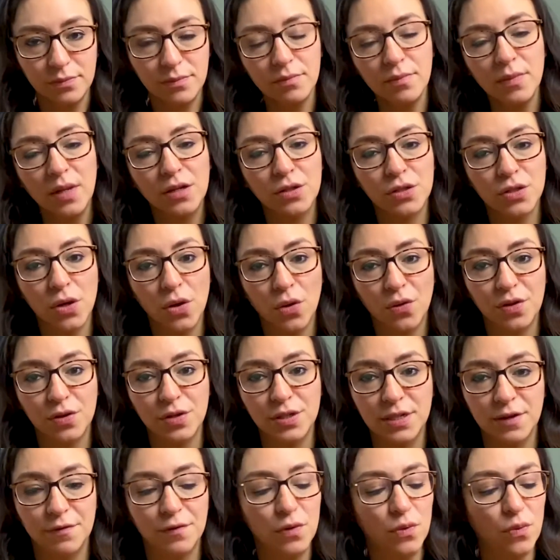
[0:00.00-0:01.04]
So there's
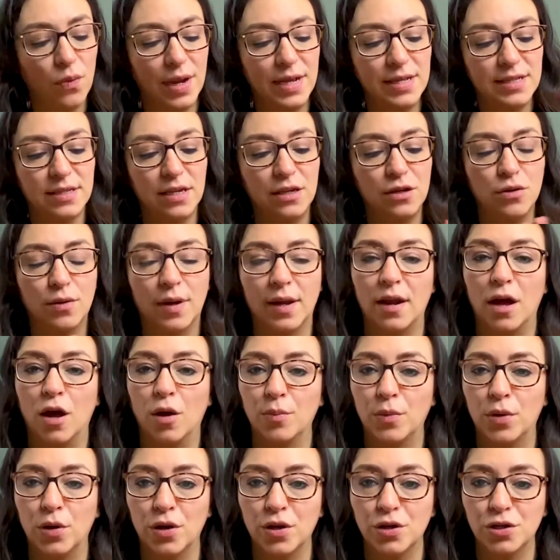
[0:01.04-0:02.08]
different ways that you can help
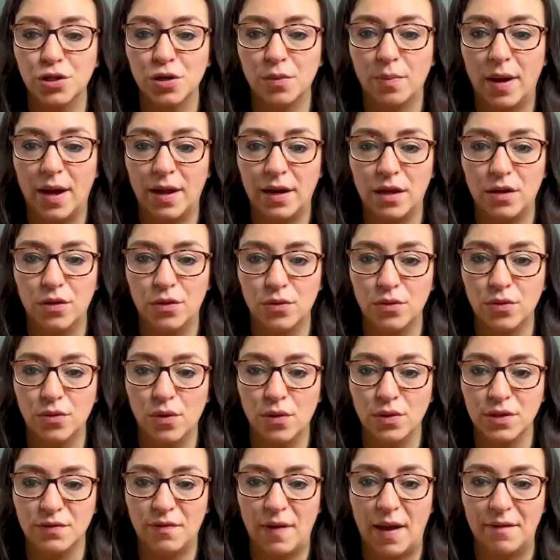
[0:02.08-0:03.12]
nourish your body through
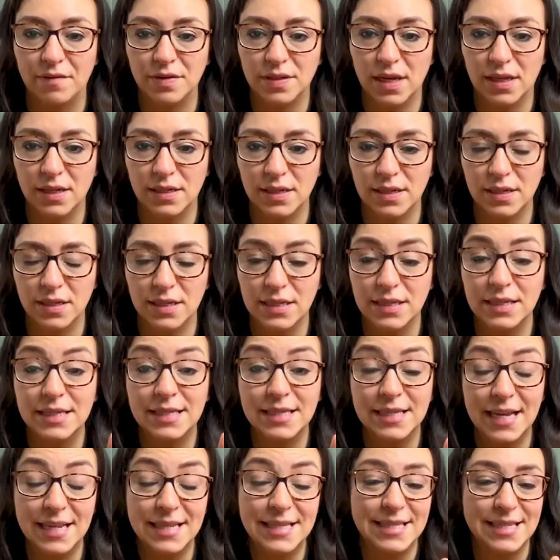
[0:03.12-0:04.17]
those 5
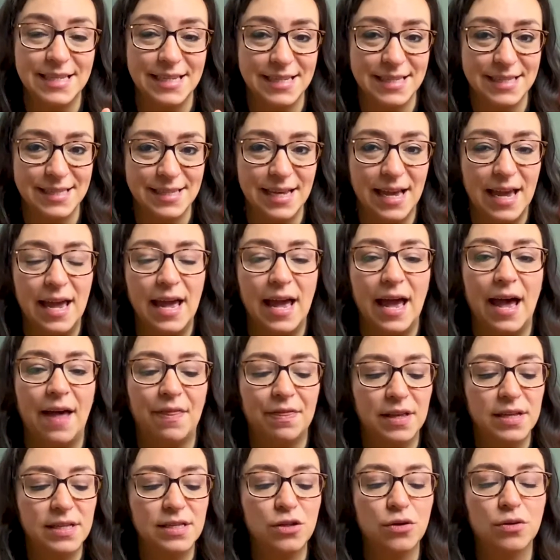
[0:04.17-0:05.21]
senses. And
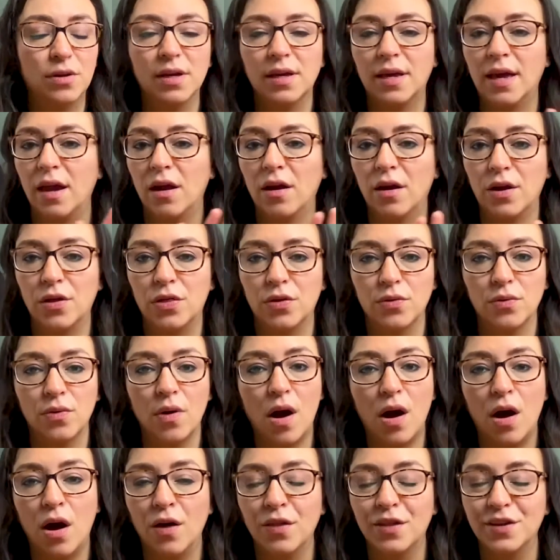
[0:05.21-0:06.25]
this you can carry through
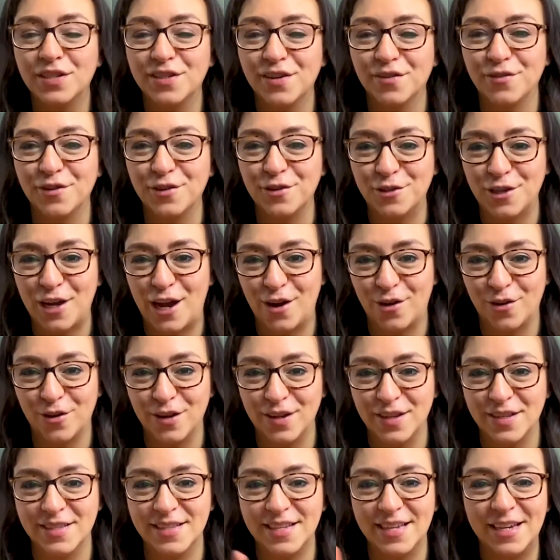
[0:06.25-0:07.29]
all the different
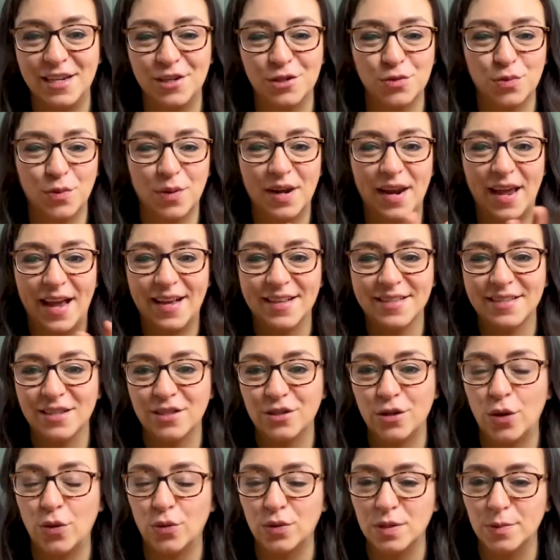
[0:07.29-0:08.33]
chakras. Each one has its
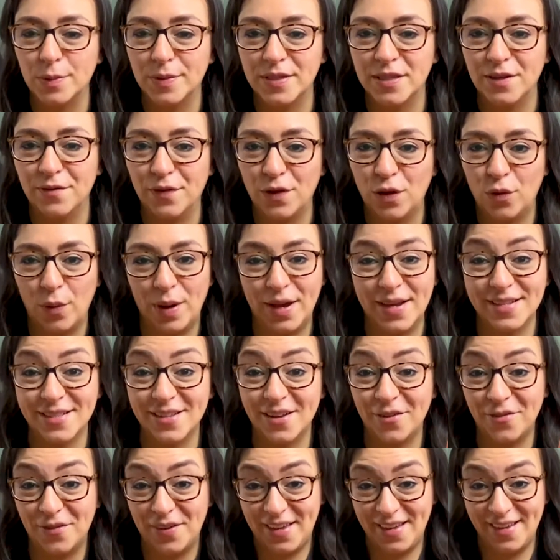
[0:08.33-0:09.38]
own specific ways
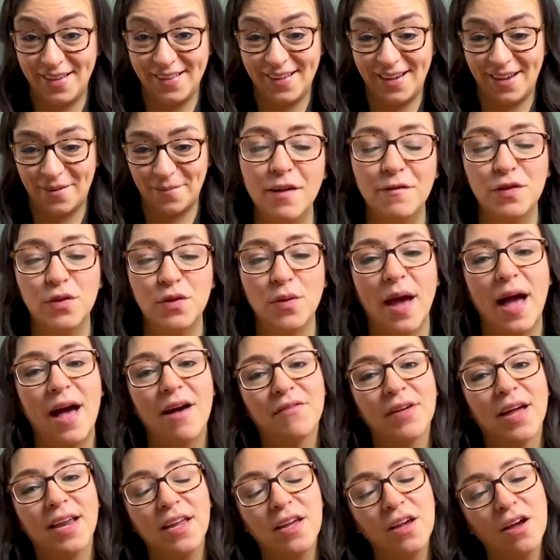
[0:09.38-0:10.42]
of healing. If you have
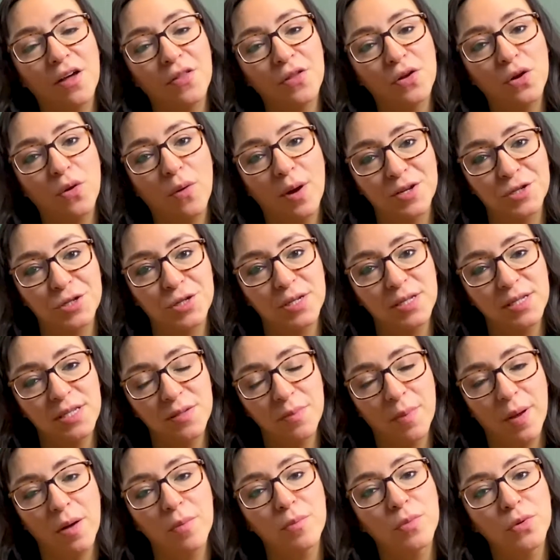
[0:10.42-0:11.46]
any other questions
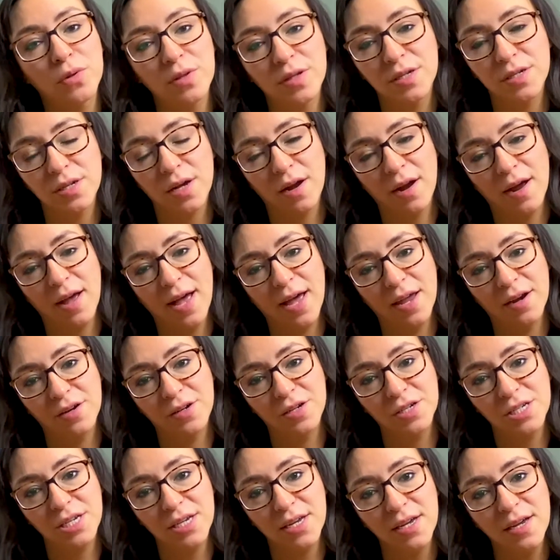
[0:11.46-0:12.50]
about Muladhara
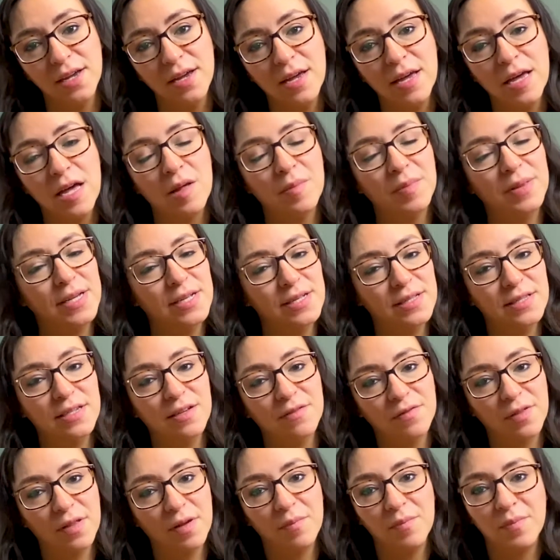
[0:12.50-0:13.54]
energy, please
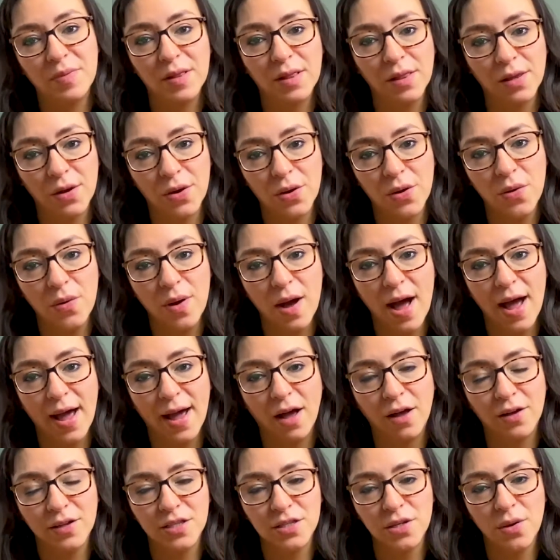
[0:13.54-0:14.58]
leave them below. I
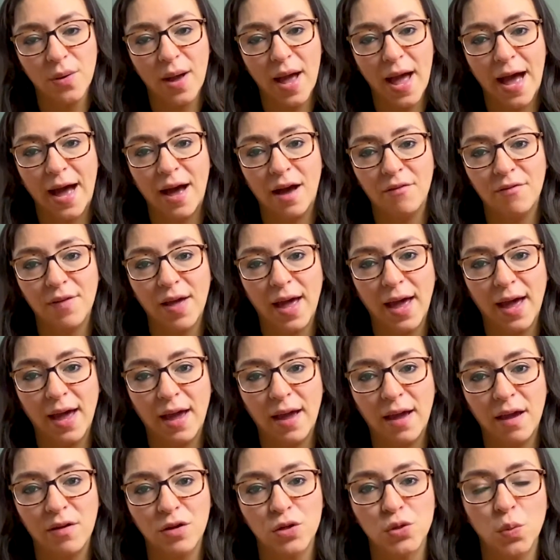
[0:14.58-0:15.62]
also have
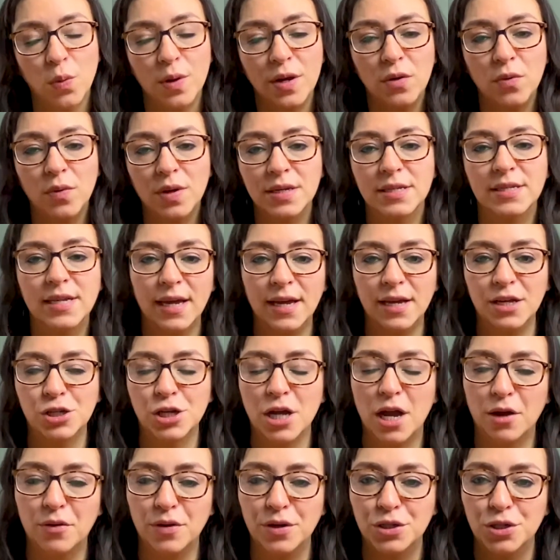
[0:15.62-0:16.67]
a 21-day
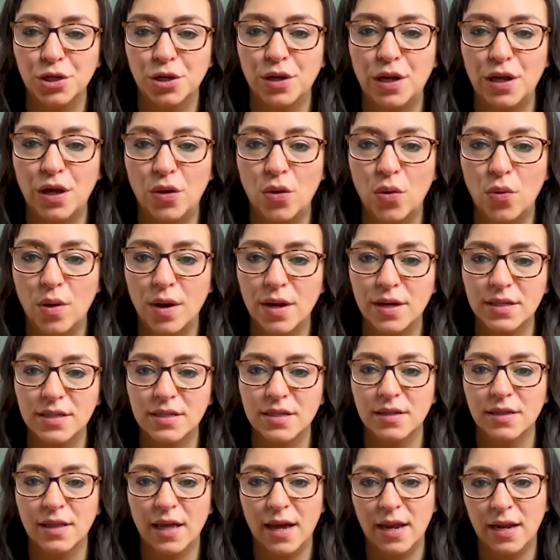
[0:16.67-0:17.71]
chakra journey course
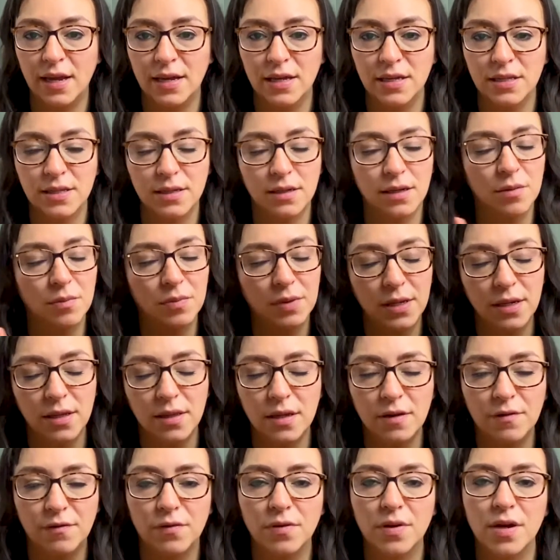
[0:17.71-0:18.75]
that is
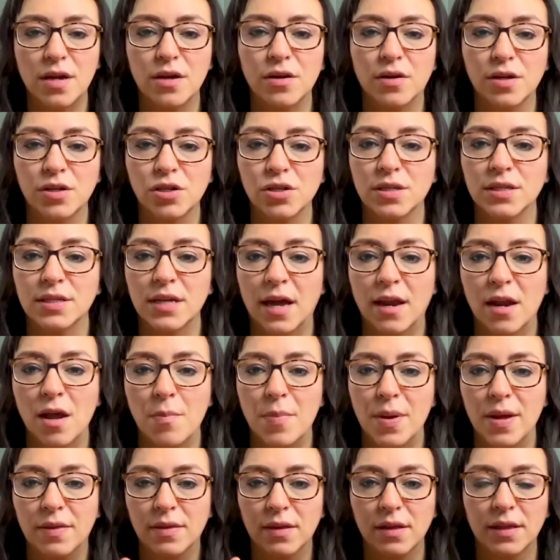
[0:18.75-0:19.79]
completely free. You can just sign up
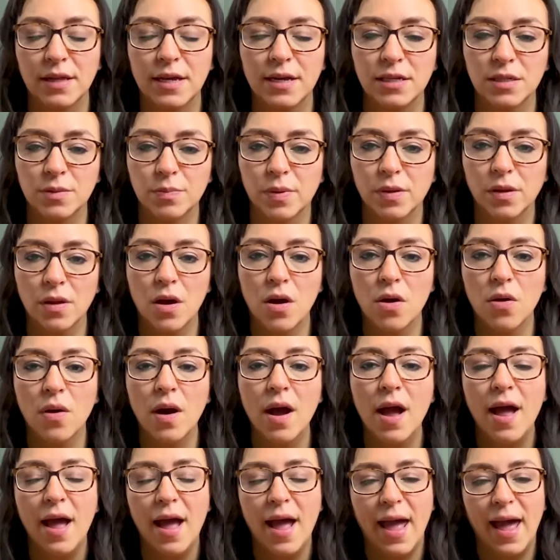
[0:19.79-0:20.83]
in the links below,
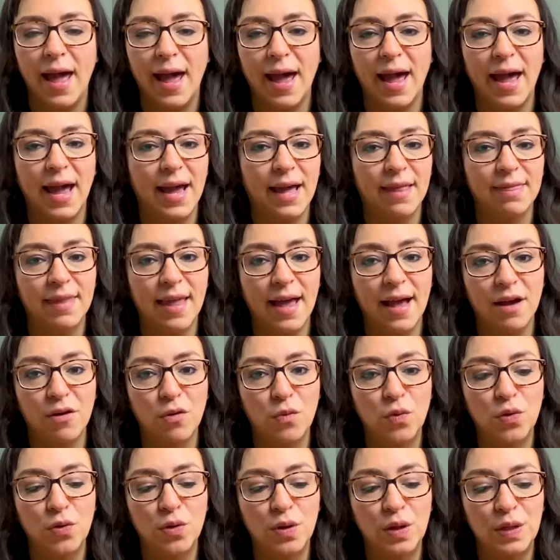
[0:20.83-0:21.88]
and
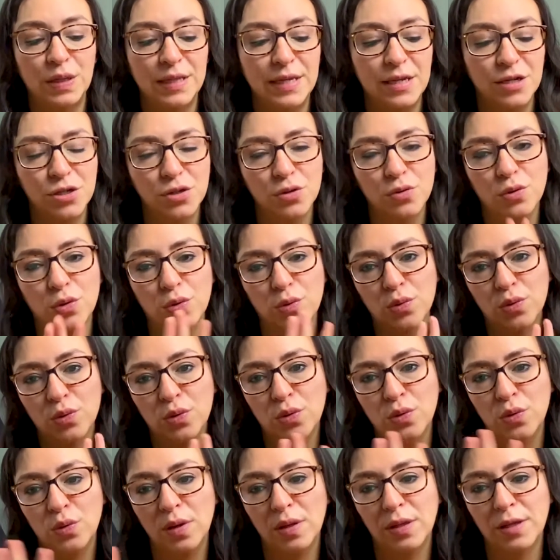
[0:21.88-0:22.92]
that will lead you
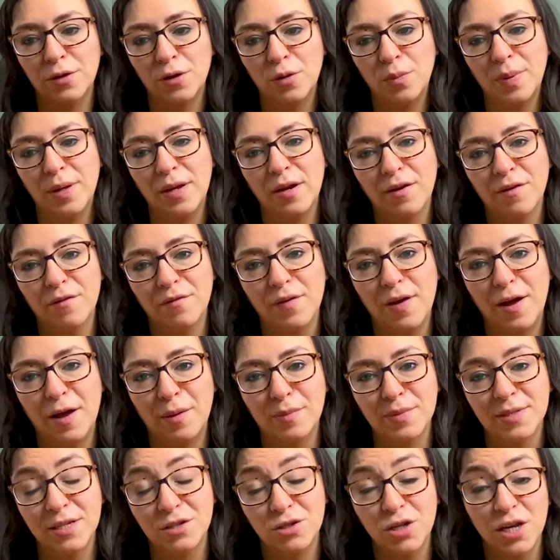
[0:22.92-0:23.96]
through a little bit
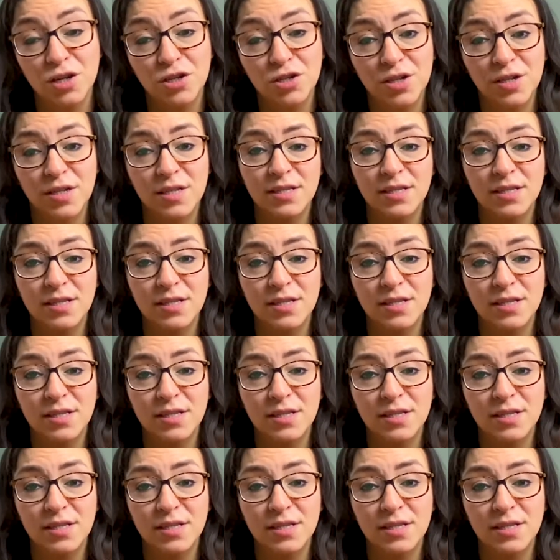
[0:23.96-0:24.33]
of suggestions